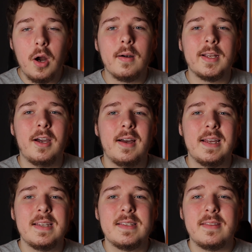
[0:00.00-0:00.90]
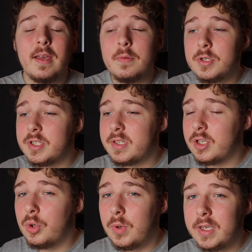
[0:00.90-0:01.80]
Alright guys, that was just a
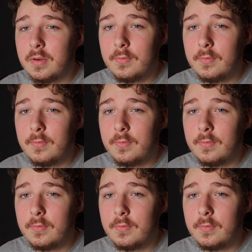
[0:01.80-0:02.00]
quick